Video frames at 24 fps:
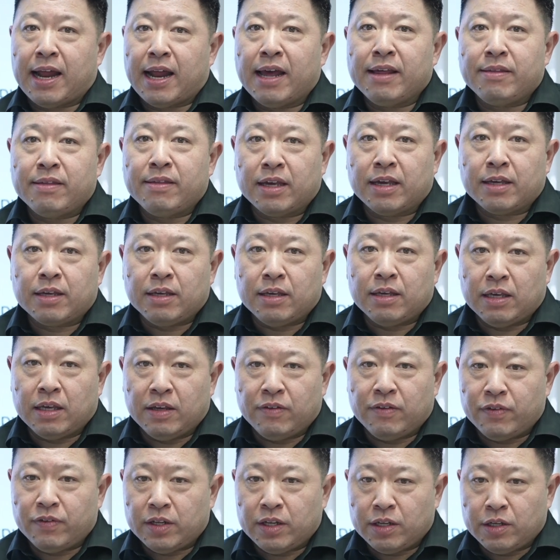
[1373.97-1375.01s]
I think
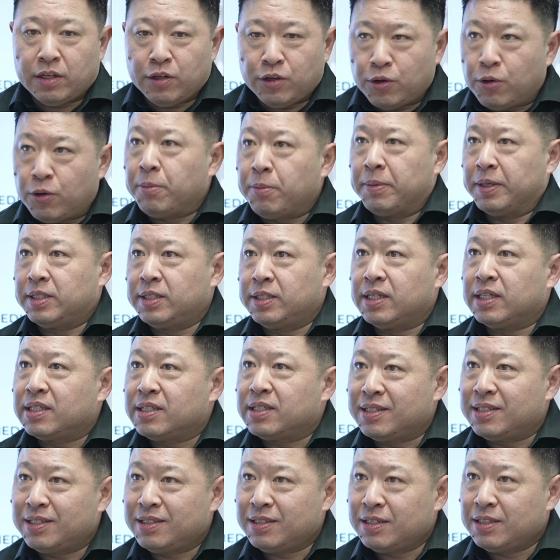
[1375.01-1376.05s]
even in your
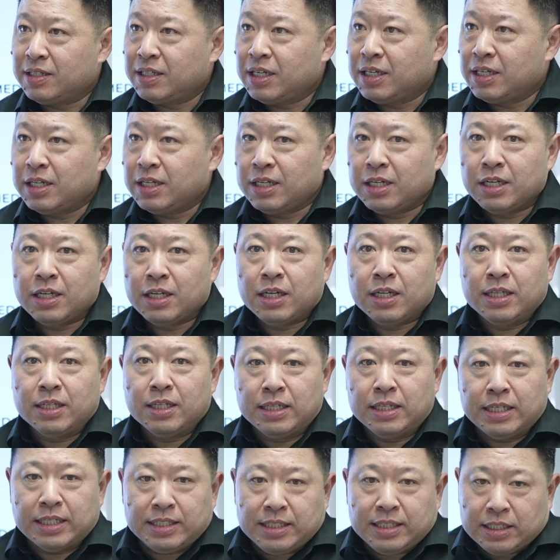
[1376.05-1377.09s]
business,
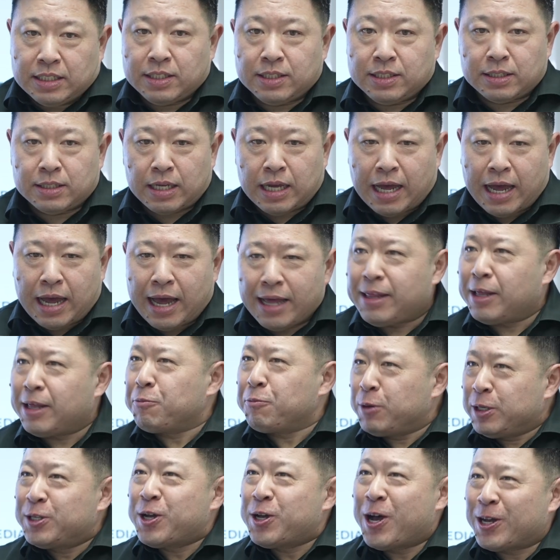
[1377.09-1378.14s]
this is, I
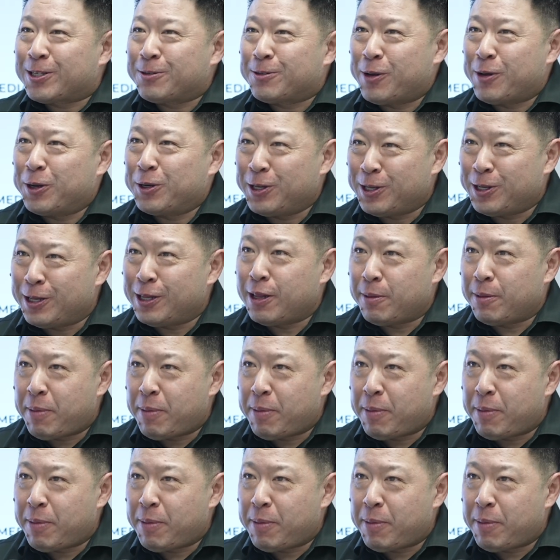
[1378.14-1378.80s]
think we talked about it in the